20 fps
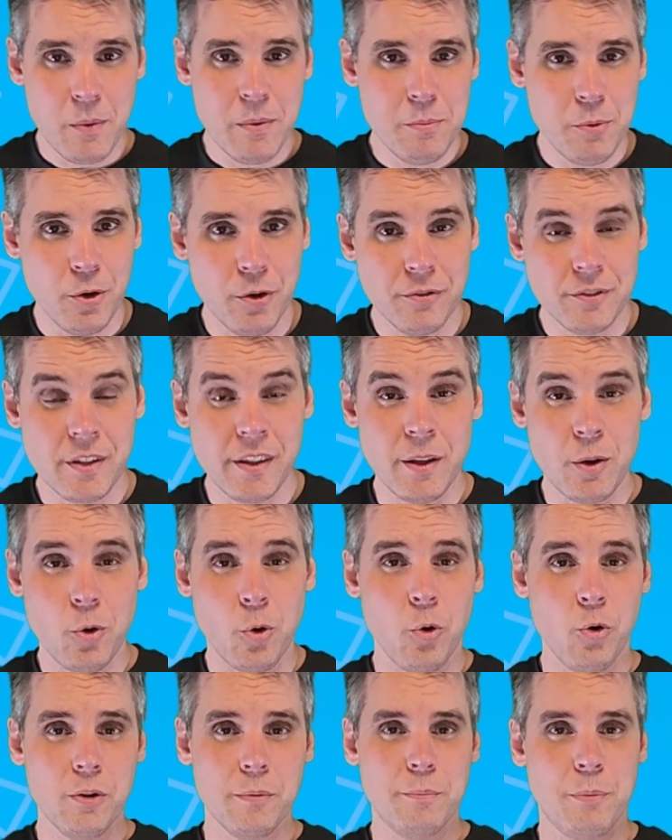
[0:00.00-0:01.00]
So now we move
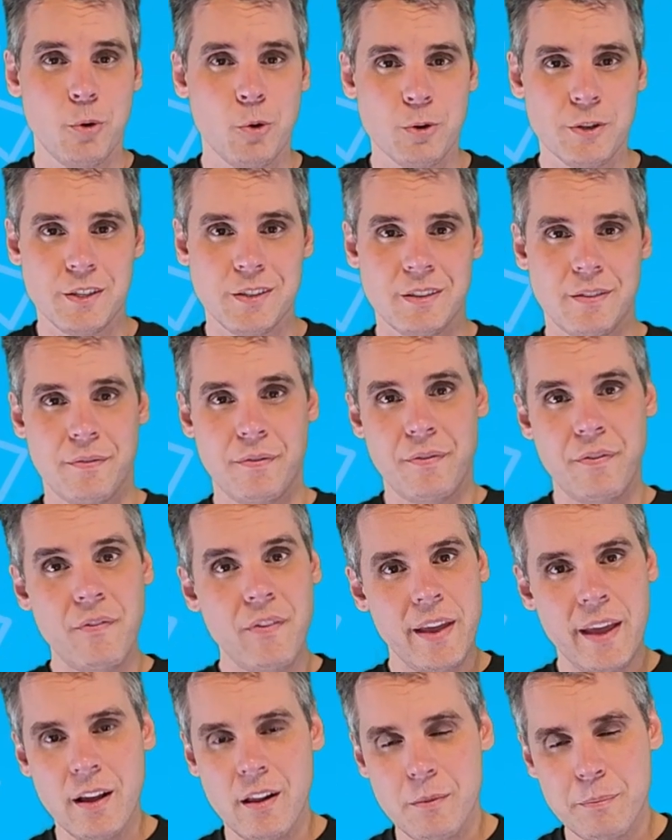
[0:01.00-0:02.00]
to the all-important
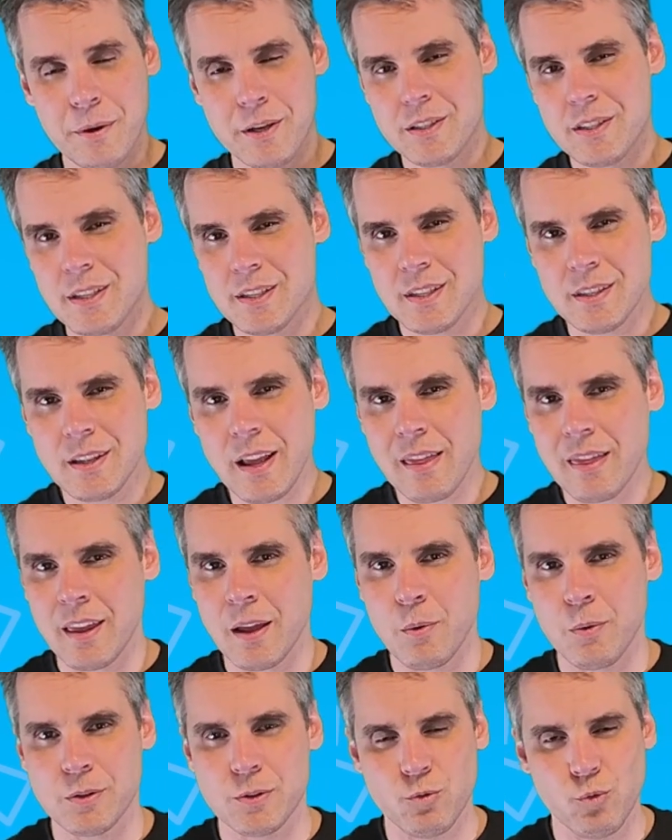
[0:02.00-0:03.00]
feel, because this
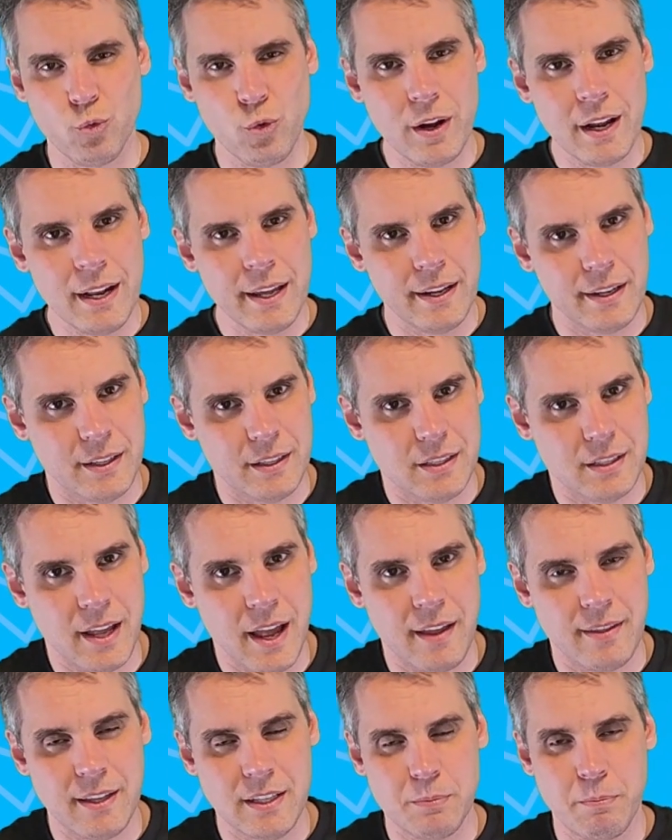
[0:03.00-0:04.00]
is, I think, what's really
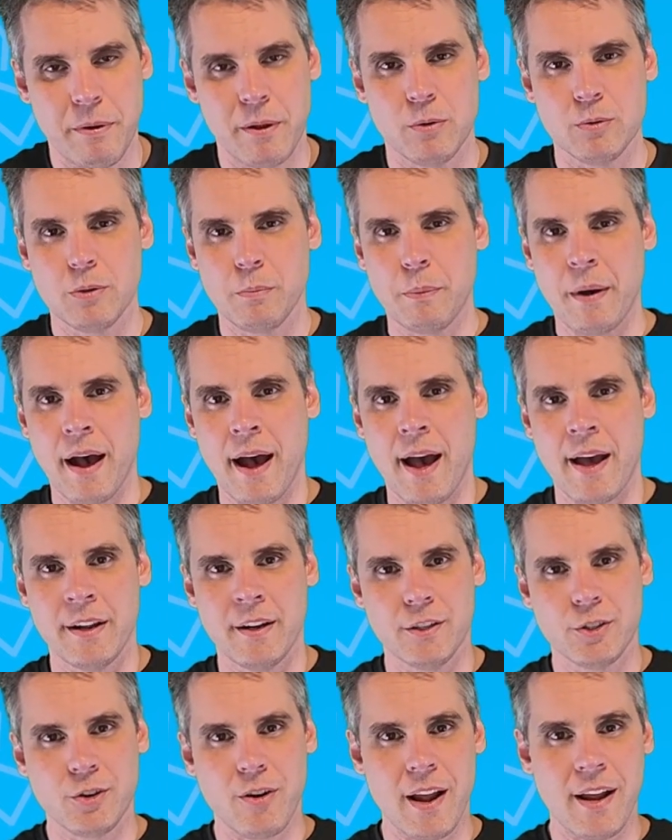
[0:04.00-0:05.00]
going to stand these pedals
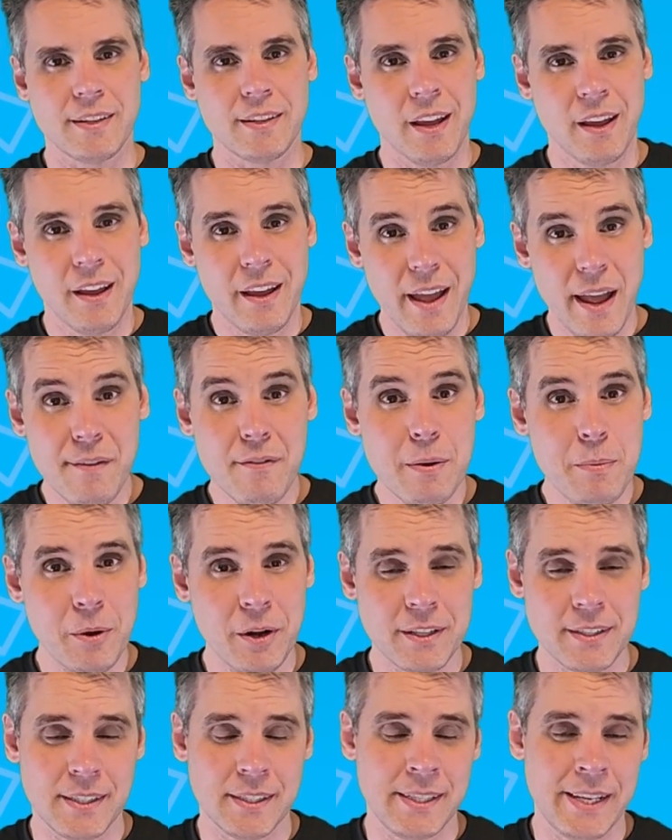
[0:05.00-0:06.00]
apart and attract
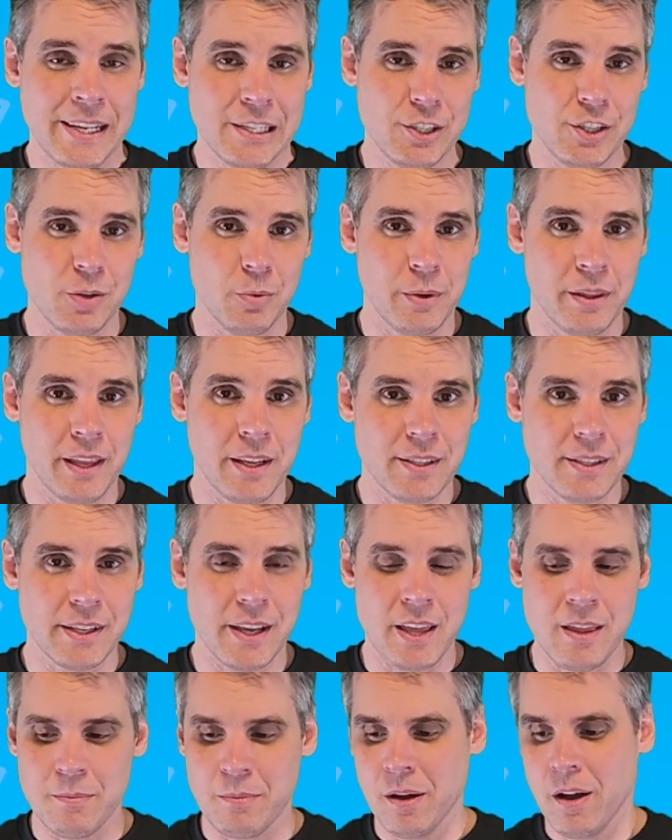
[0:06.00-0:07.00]
everybody's attention when
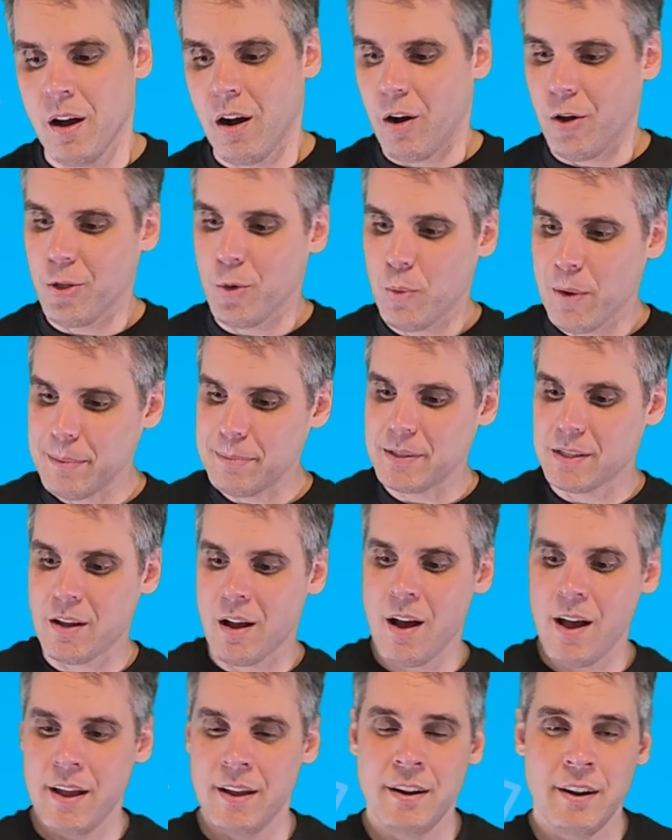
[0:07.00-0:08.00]
they see them on the
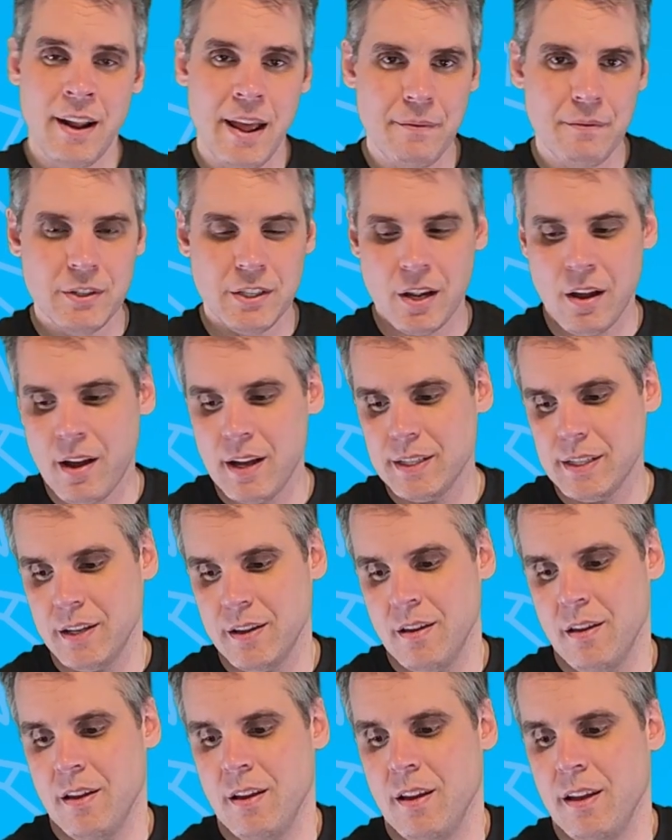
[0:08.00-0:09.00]
website and in
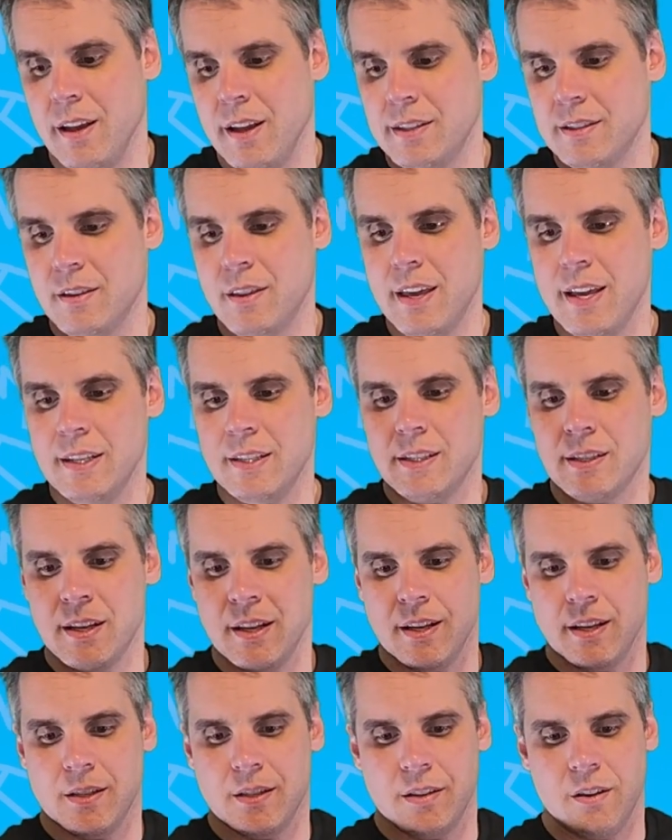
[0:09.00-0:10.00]
advertising. It's
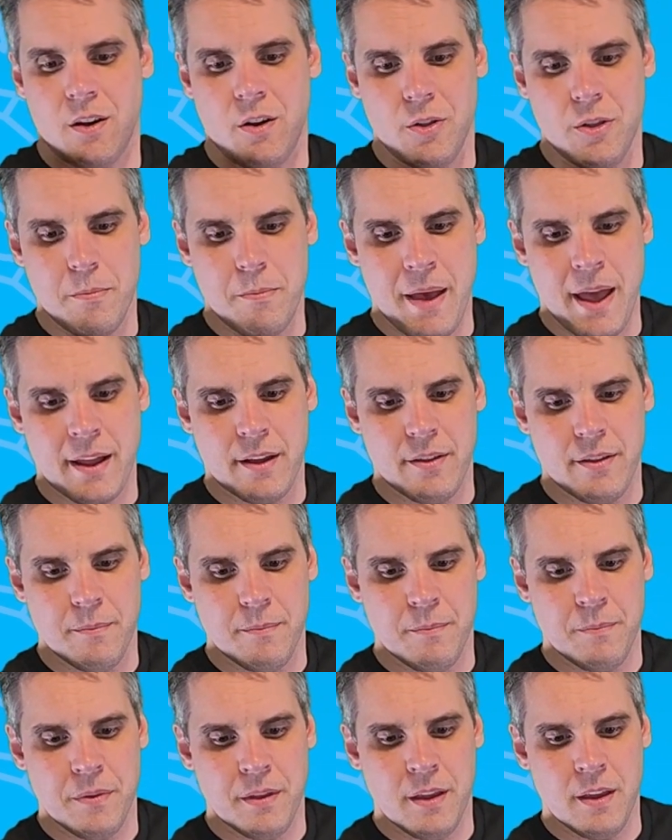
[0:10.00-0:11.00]
these things on the
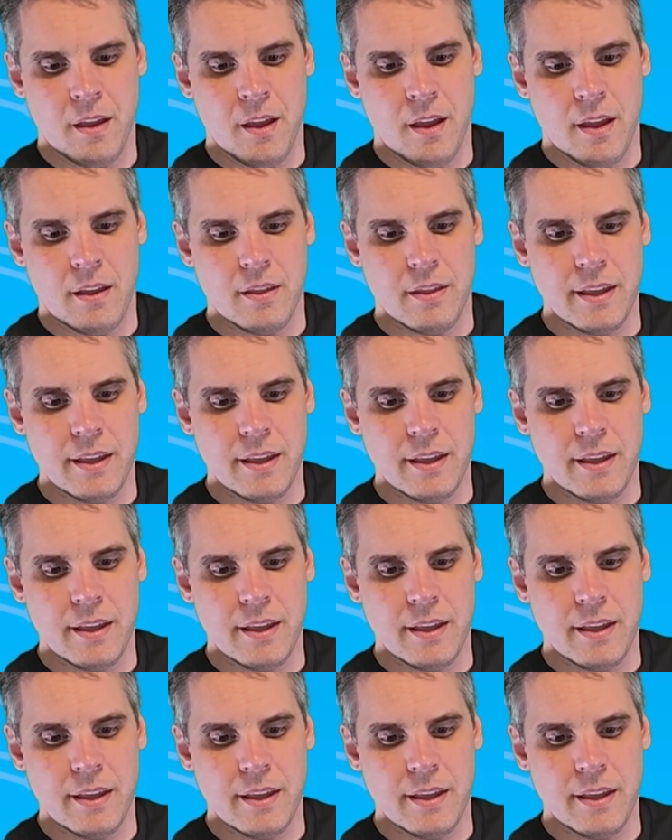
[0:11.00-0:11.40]
back of them.